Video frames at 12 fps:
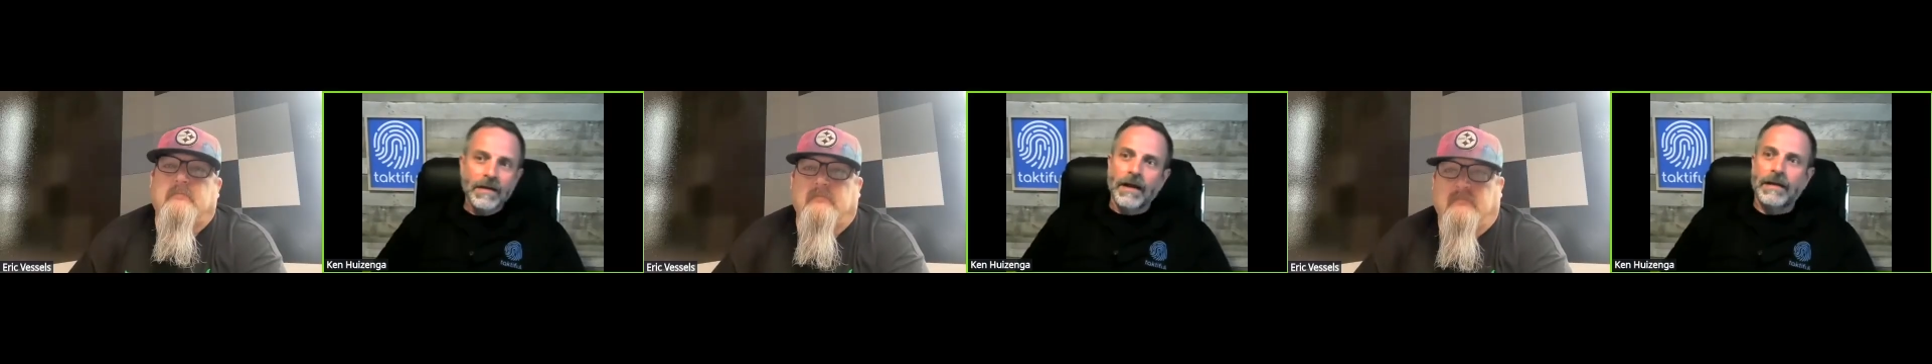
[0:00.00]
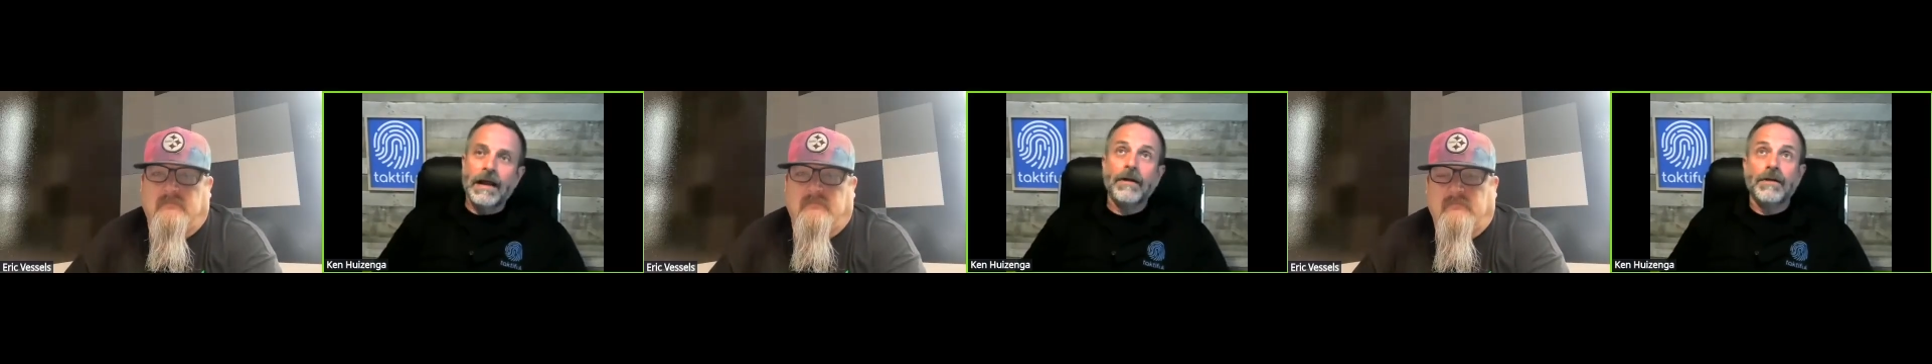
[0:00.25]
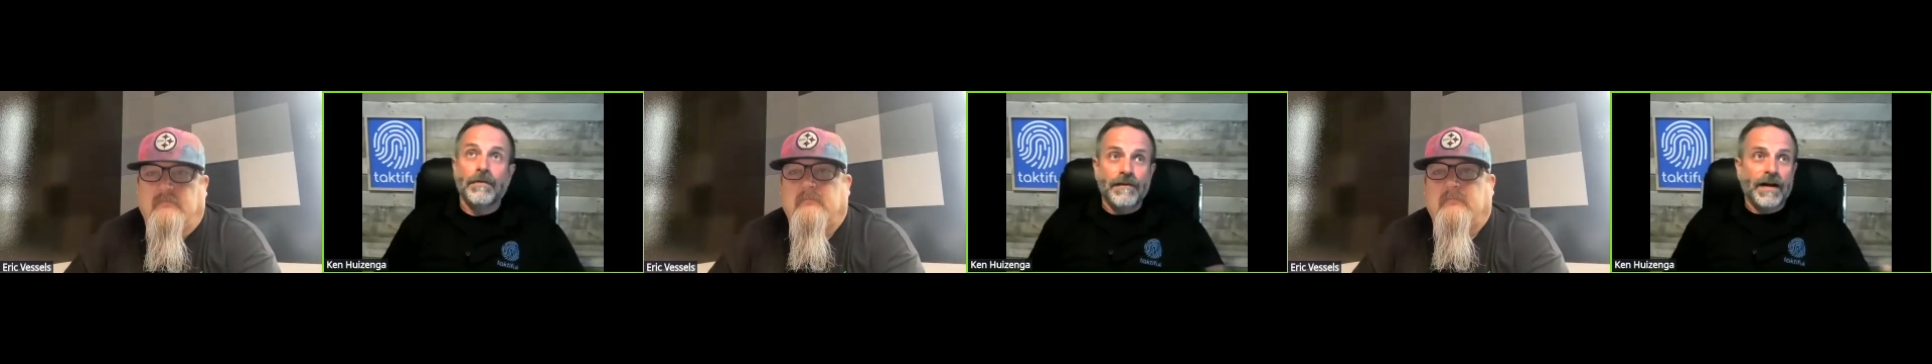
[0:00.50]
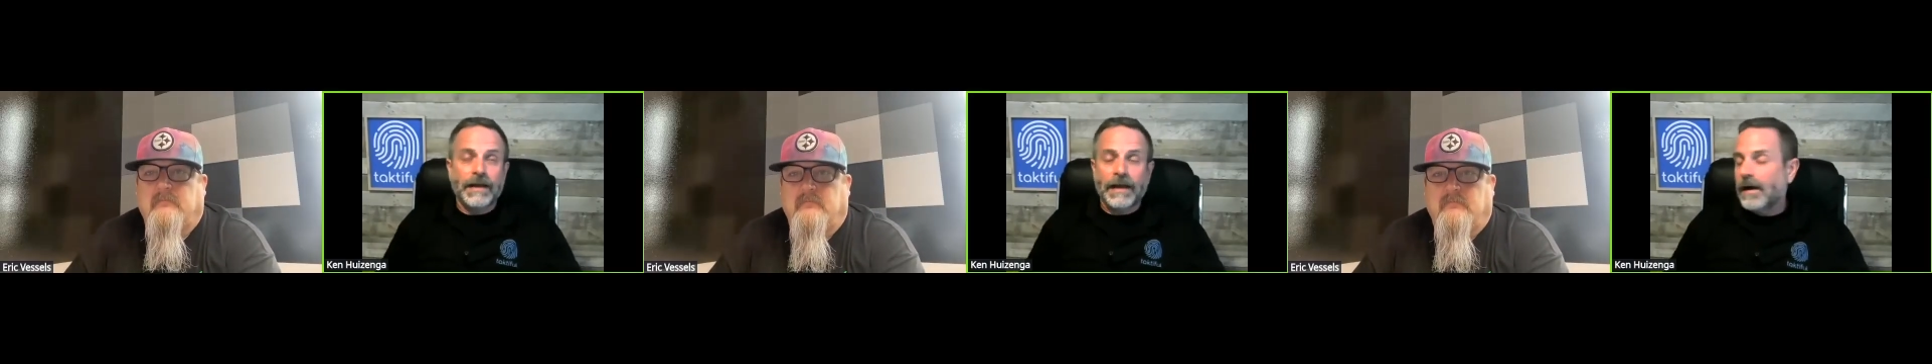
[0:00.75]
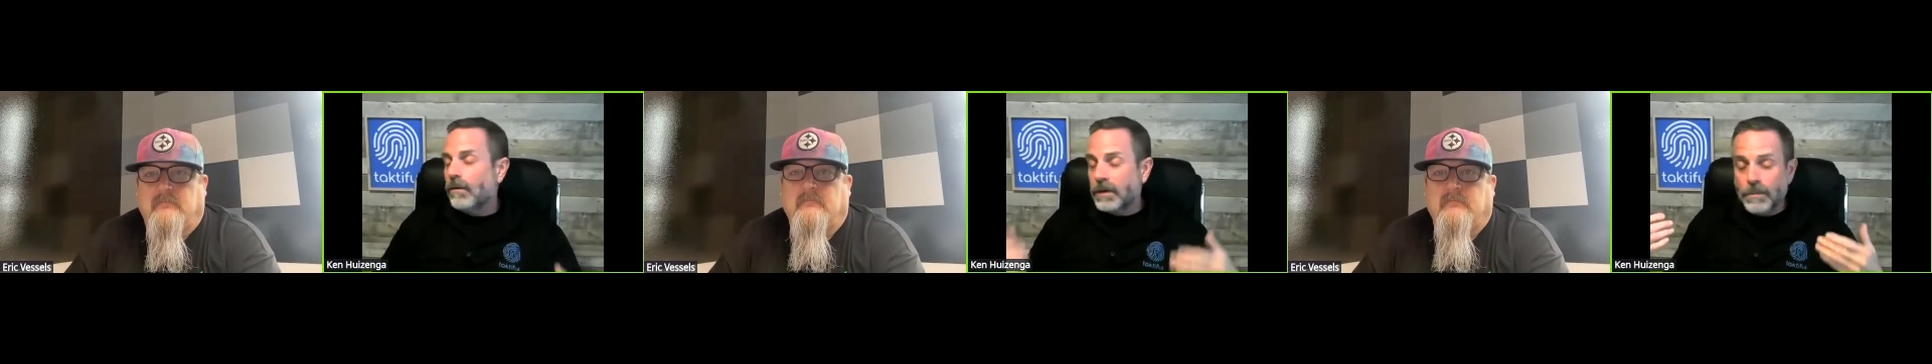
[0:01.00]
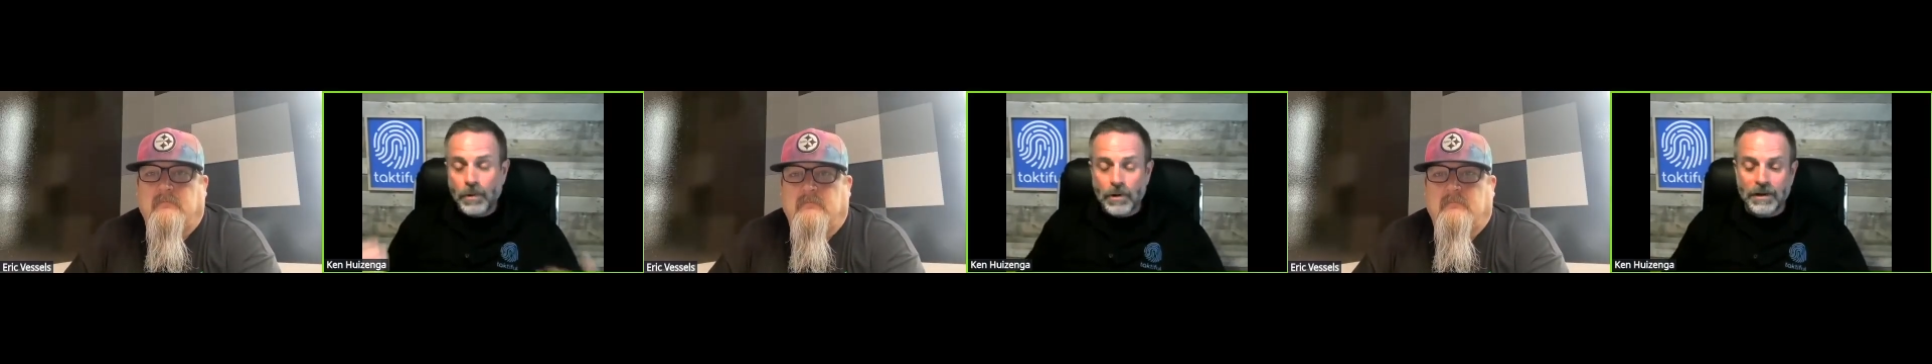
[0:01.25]
And now you're finding out when
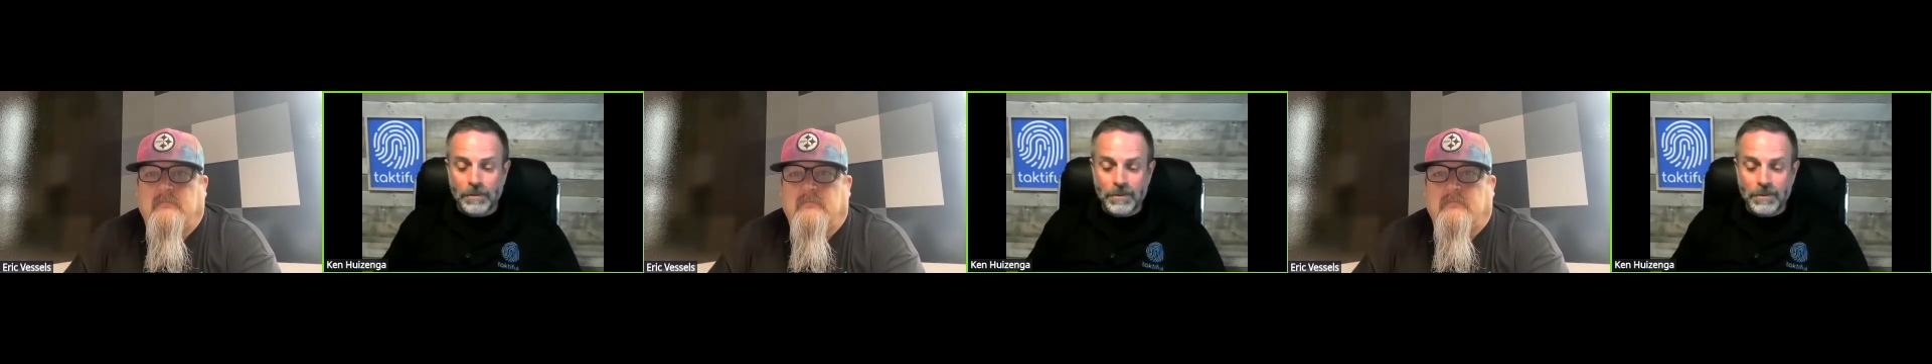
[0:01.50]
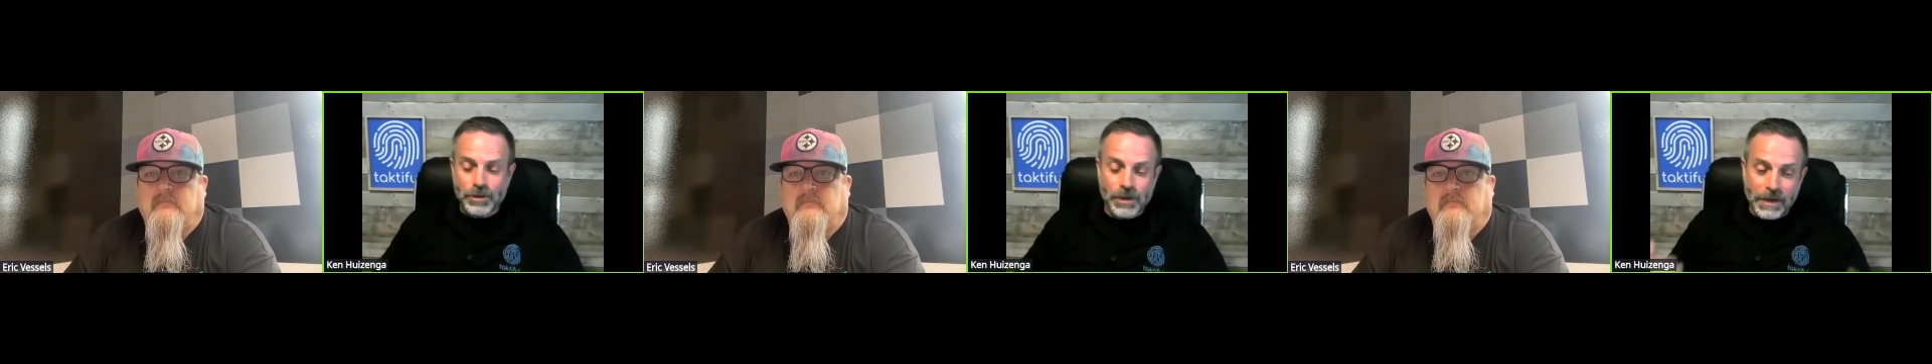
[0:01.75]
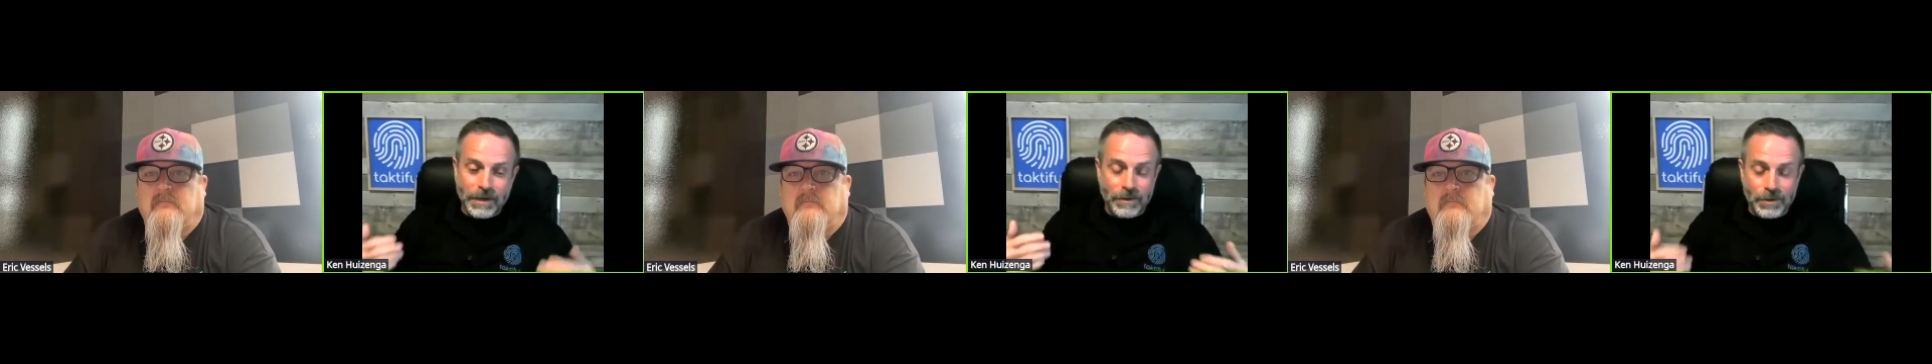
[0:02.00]
you put it in the machine and